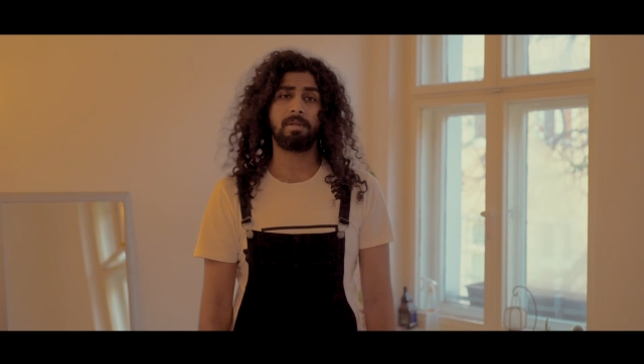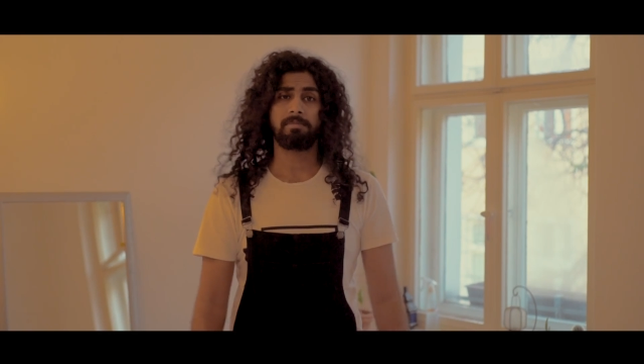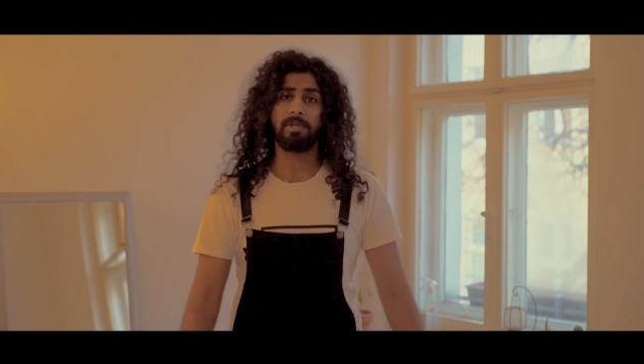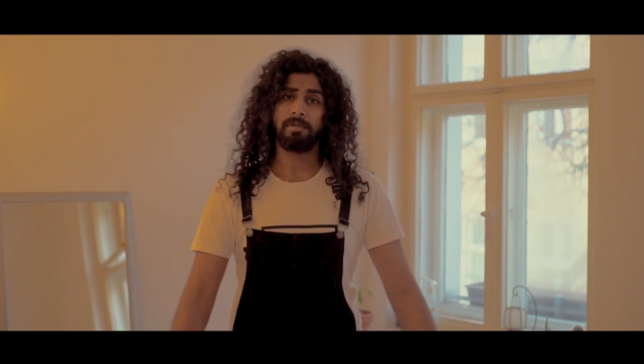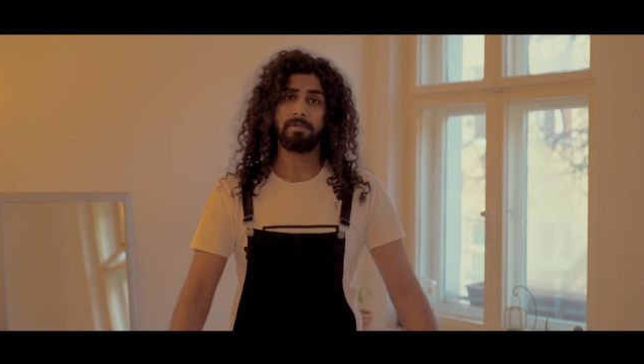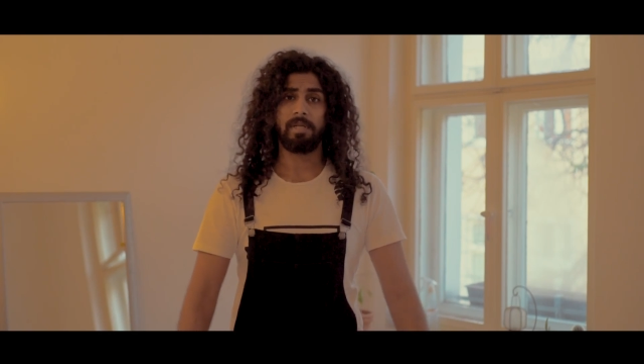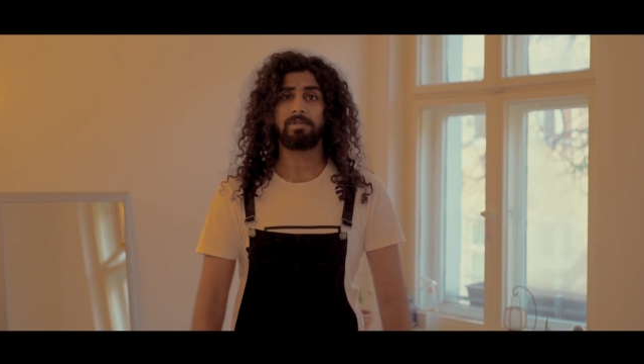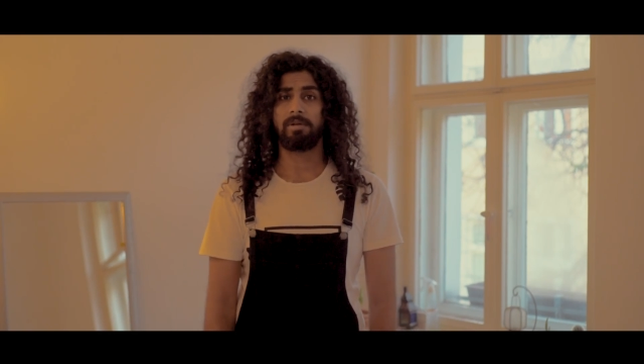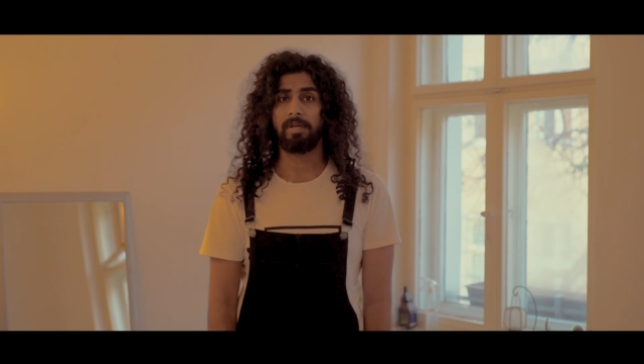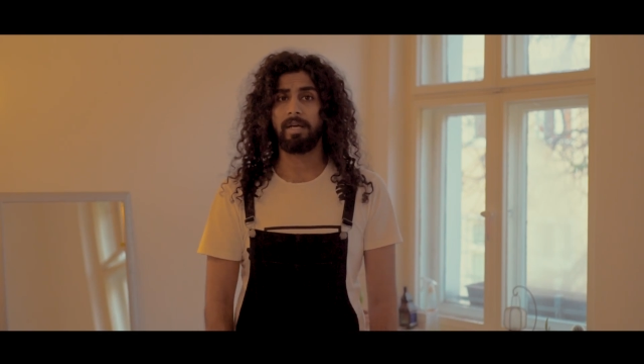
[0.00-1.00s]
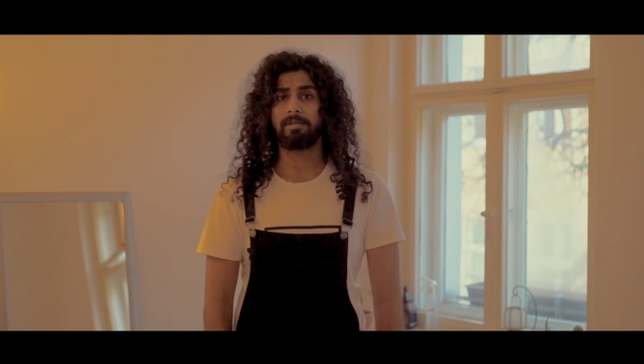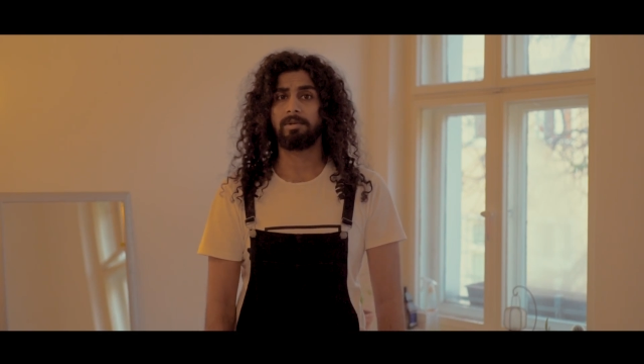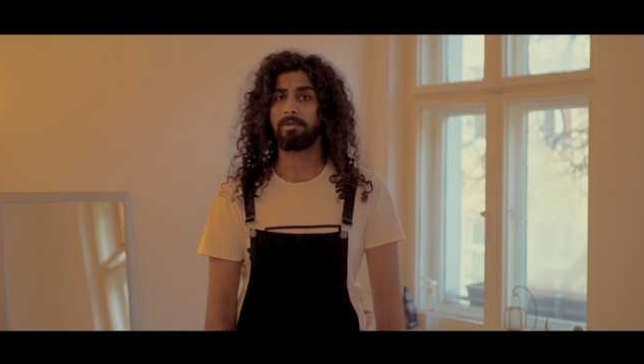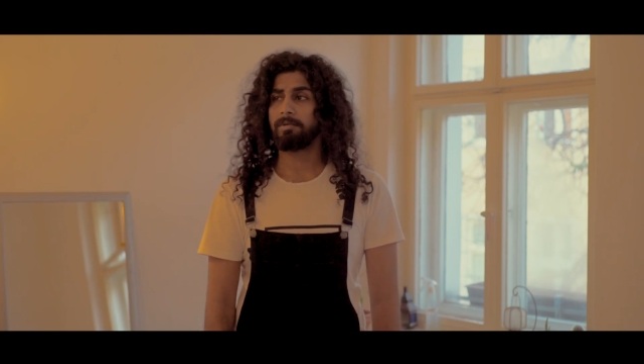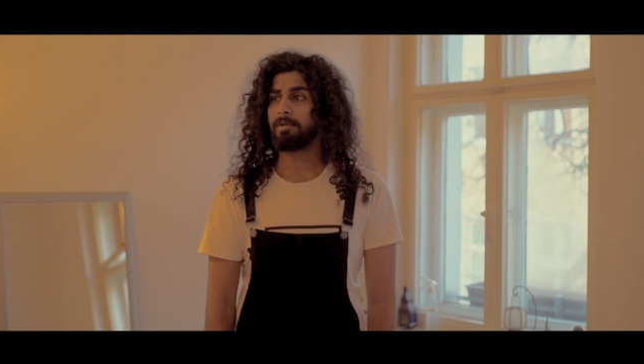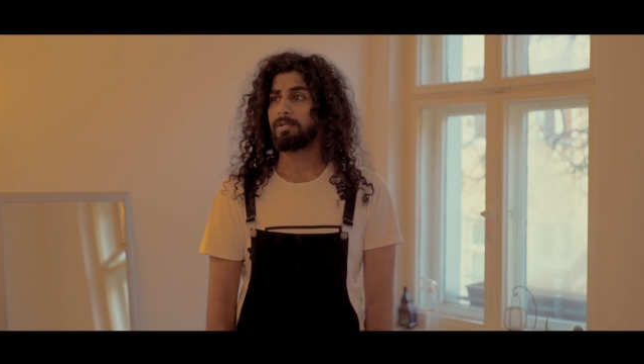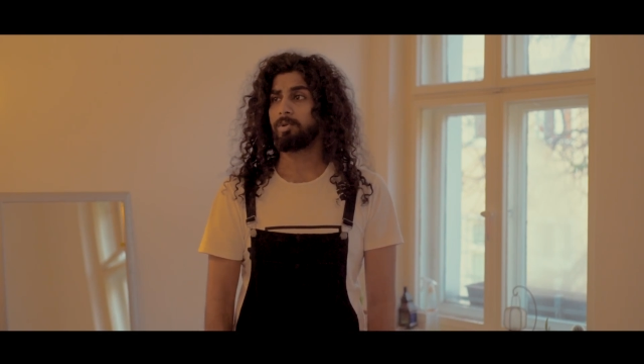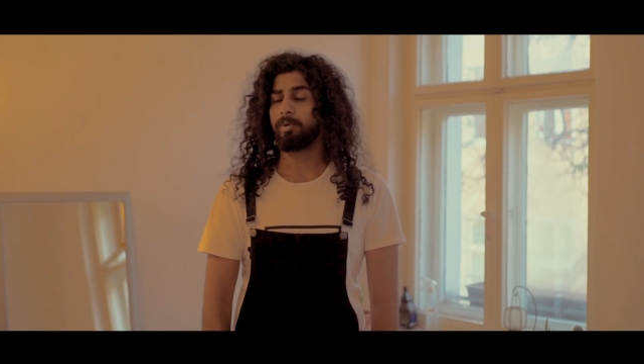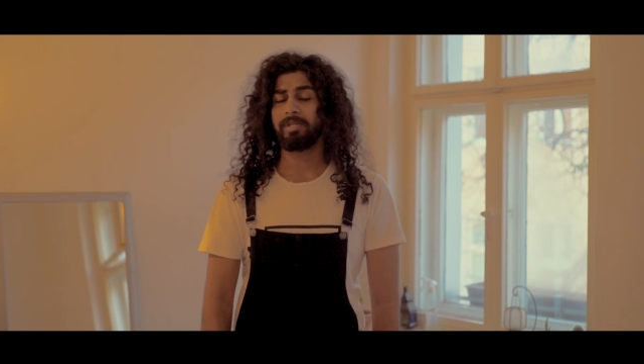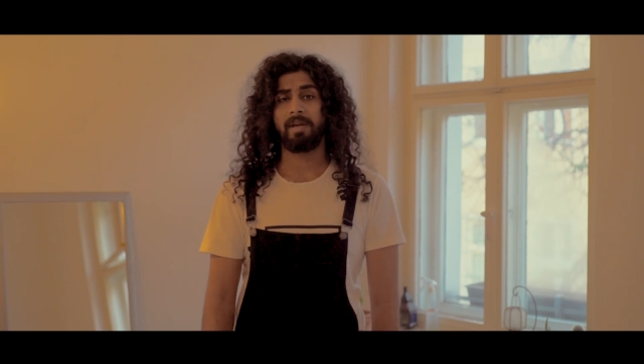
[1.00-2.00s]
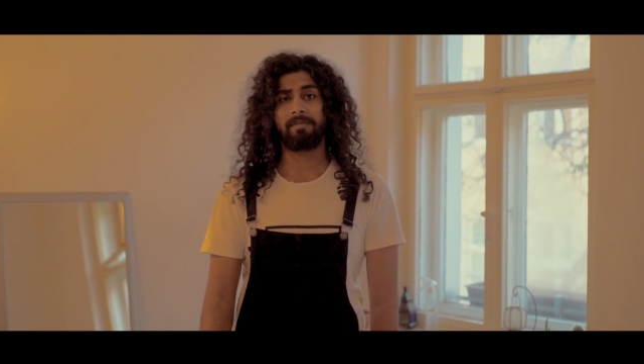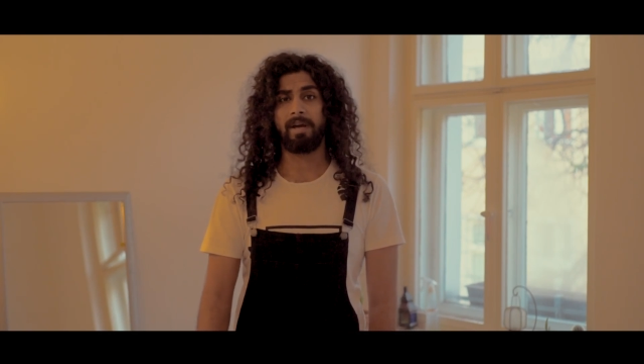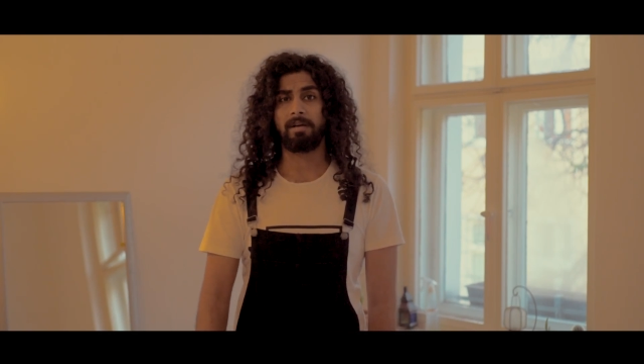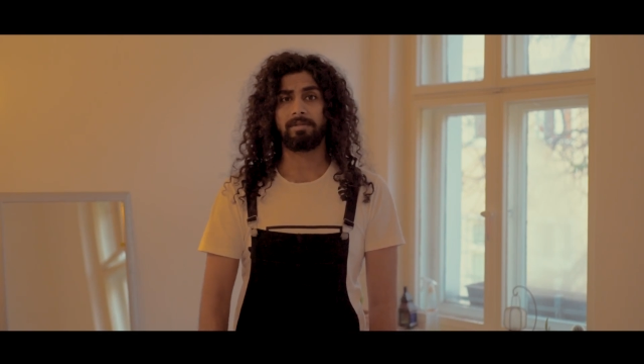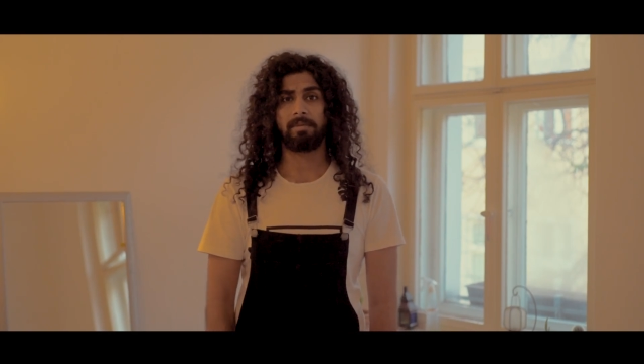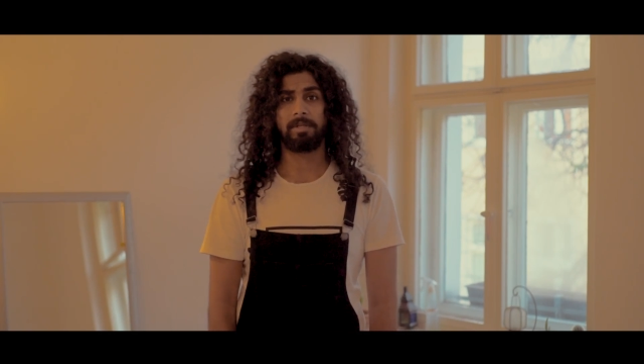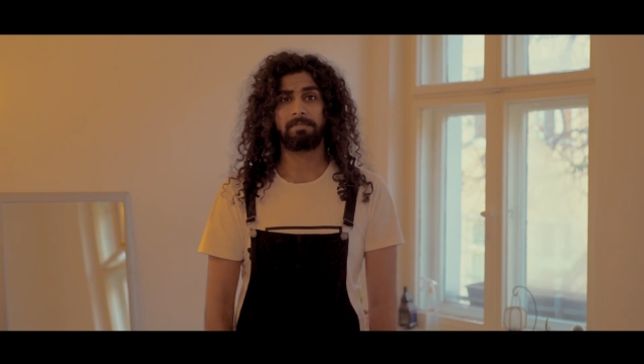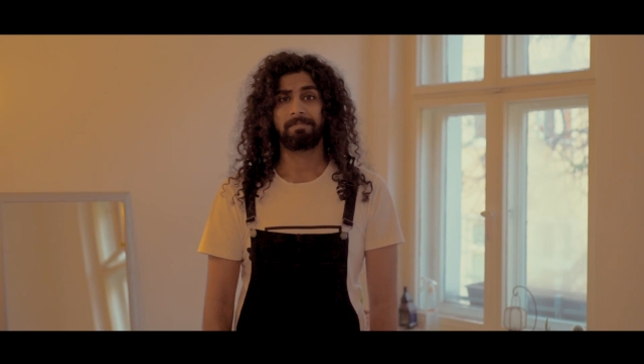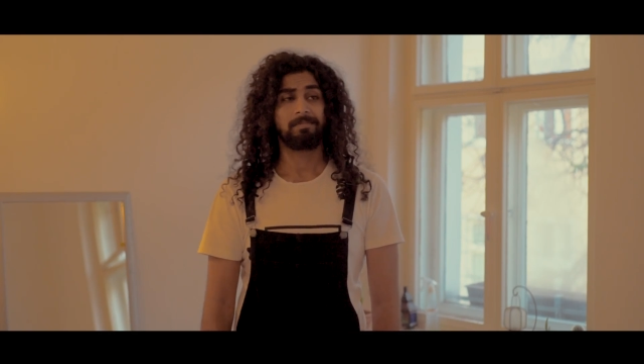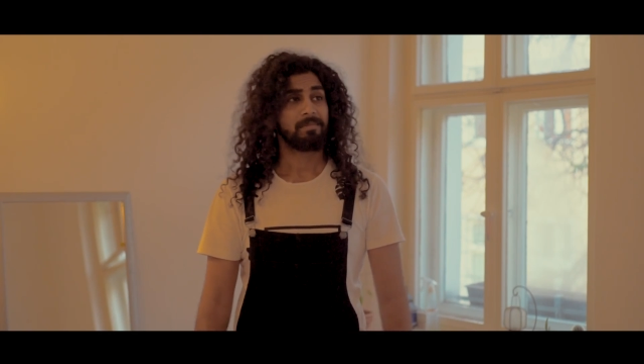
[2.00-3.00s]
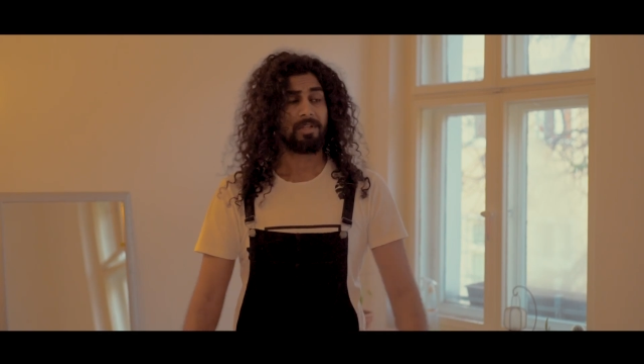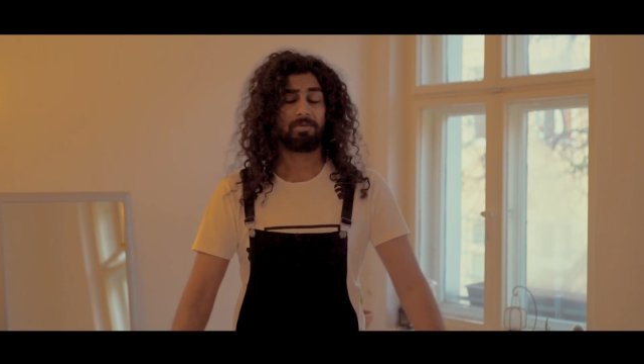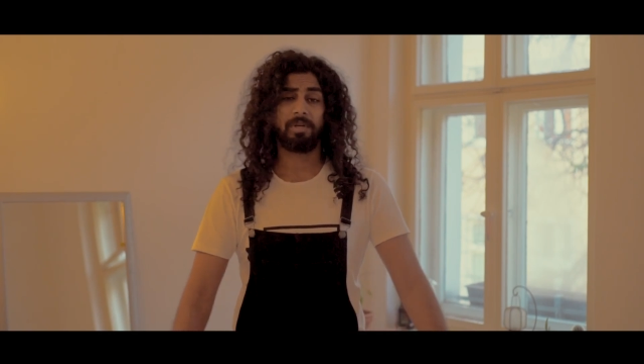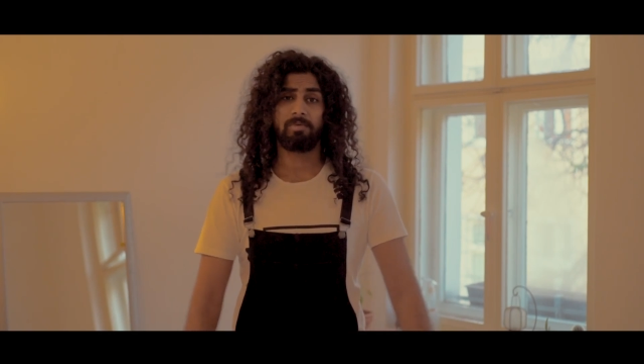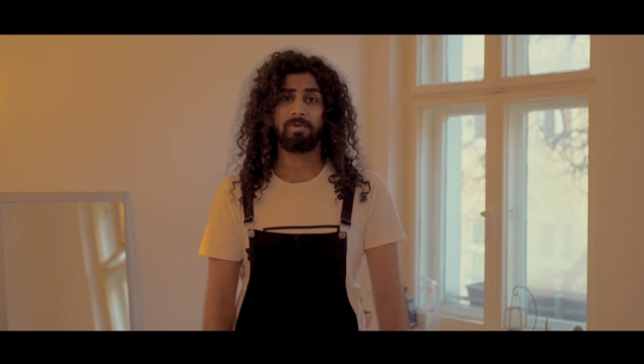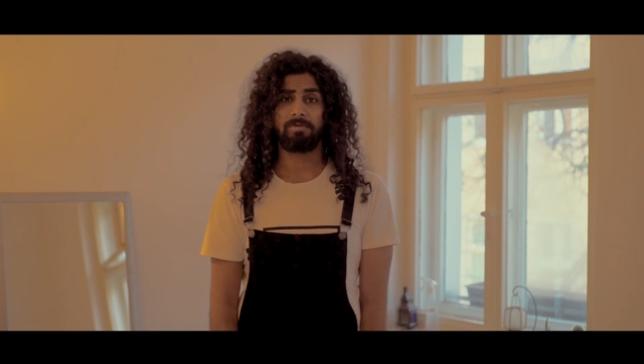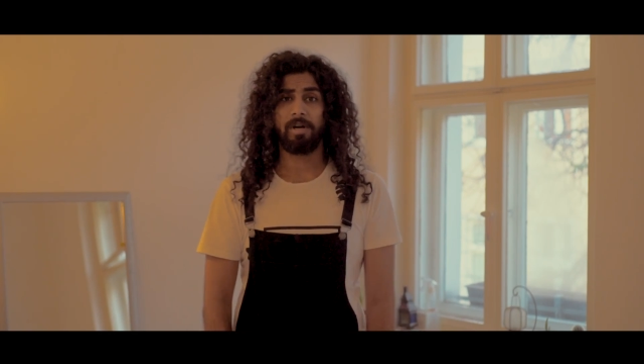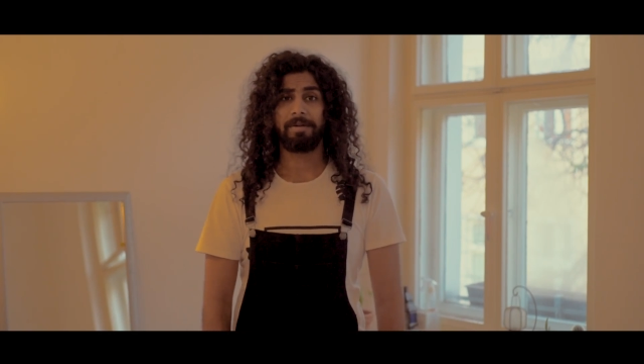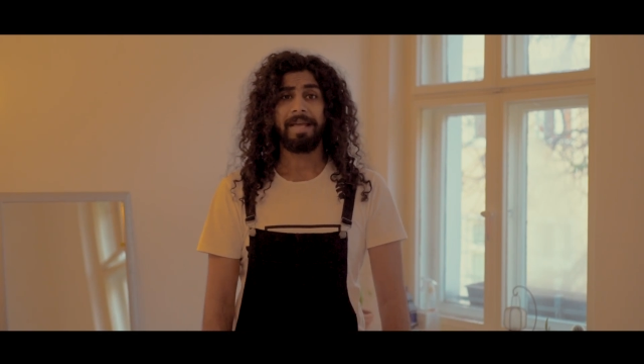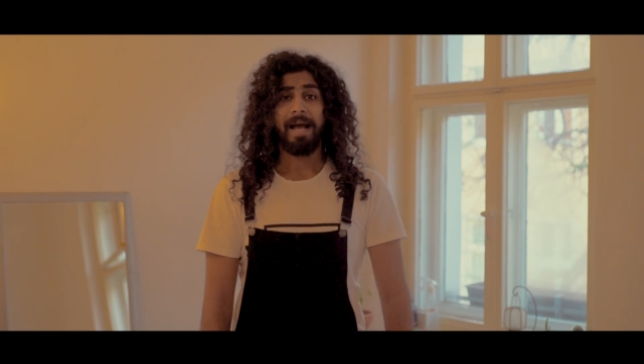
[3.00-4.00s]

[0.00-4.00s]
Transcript: themselves, that's okay too, as long as they a house. I mean, that's what you want, right?